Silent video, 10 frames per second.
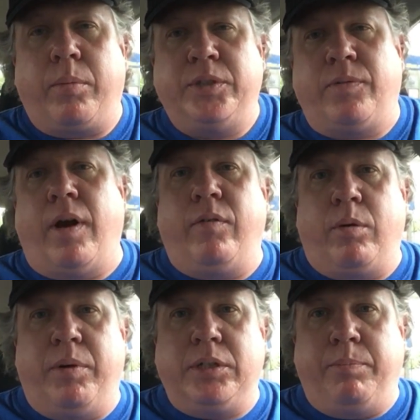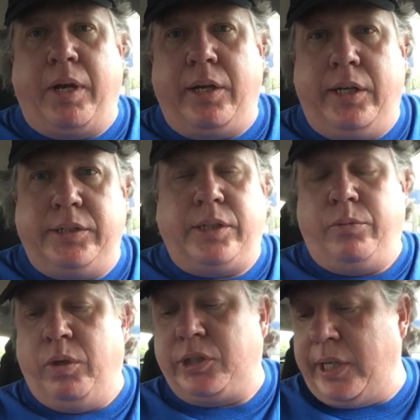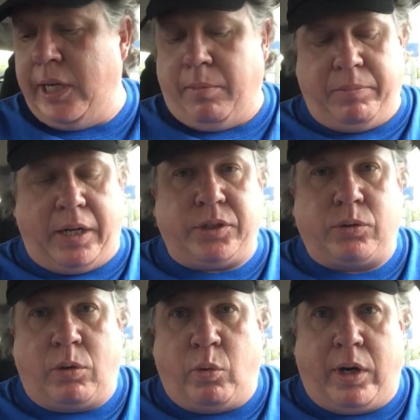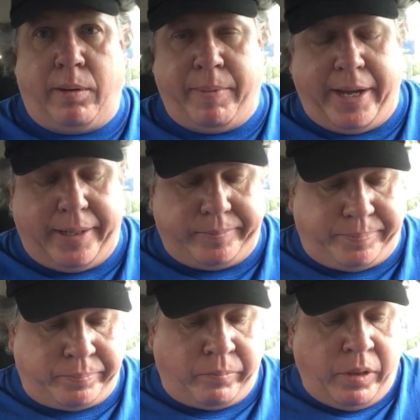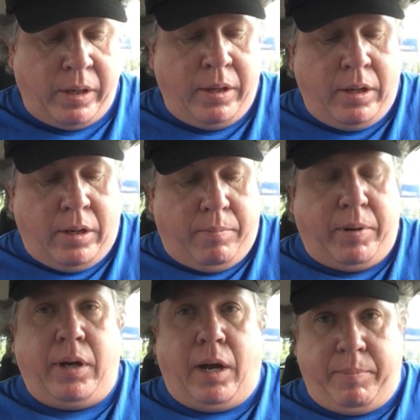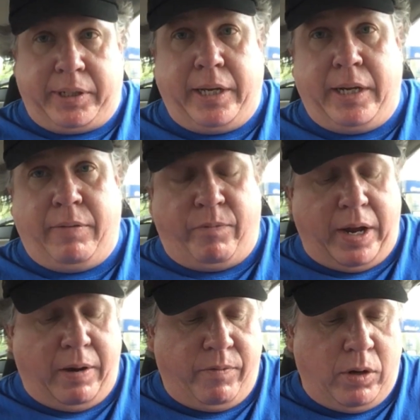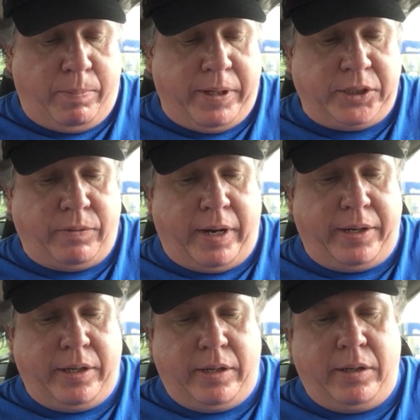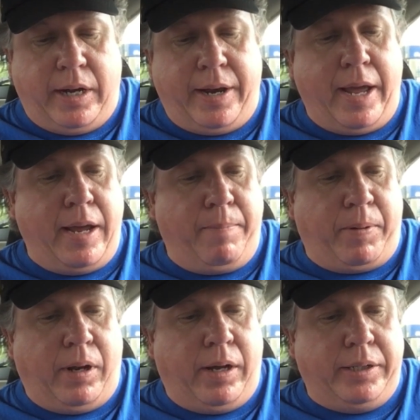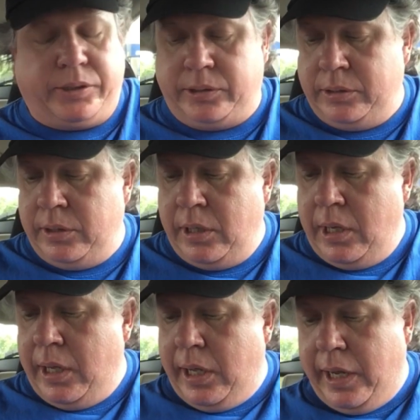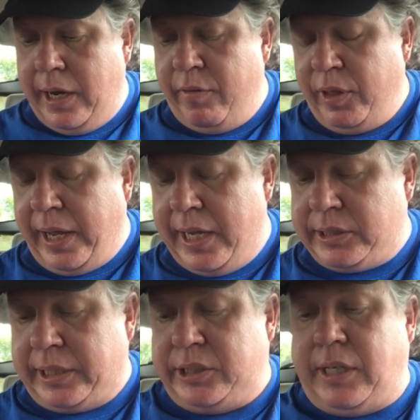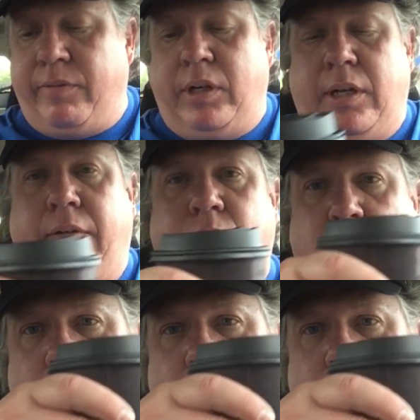welcome to Survival on a Budget Made Easy. Once again, I'm not sure where I'm at, but I'm again in Fayetteville, Pennsylvania at A+, and everything has like 7-Eleven